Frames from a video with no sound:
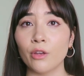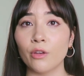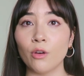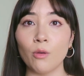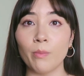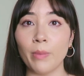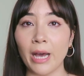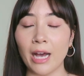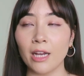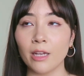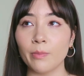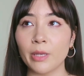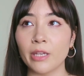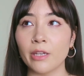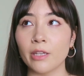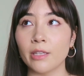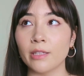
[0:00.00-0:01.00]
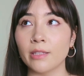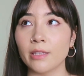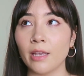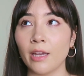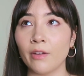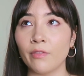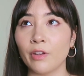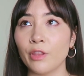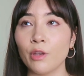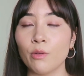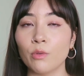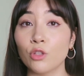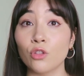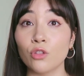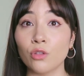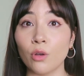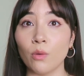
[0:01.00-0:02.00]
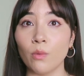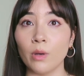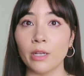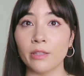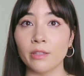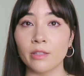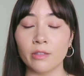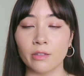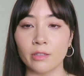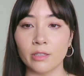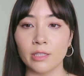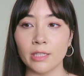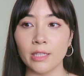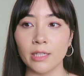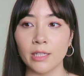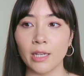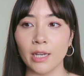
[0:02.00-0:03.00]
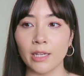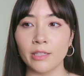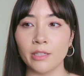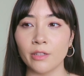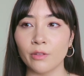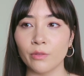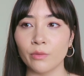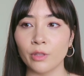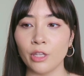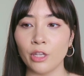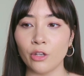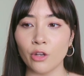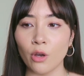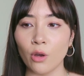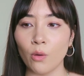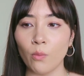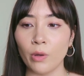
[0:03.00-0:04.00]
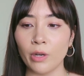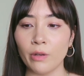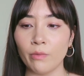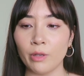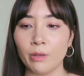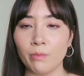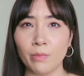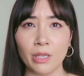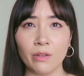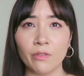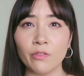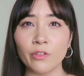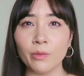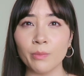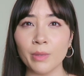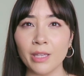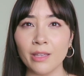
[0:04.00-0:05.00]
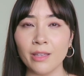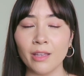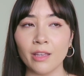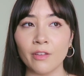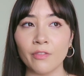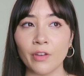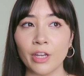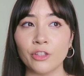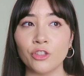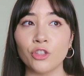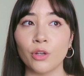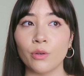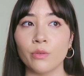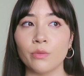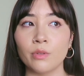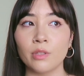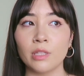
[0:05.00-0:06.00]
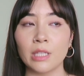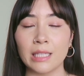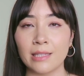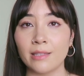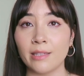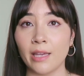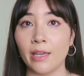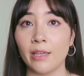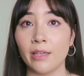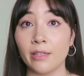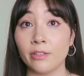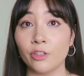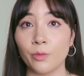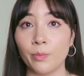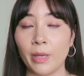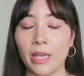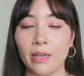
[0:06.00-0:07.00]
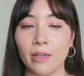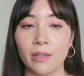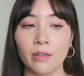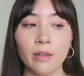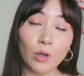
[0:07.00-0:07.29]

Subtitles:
go back because everything was so uncertain. I didn't really know what it would mean for me if I chose to stay in Japan.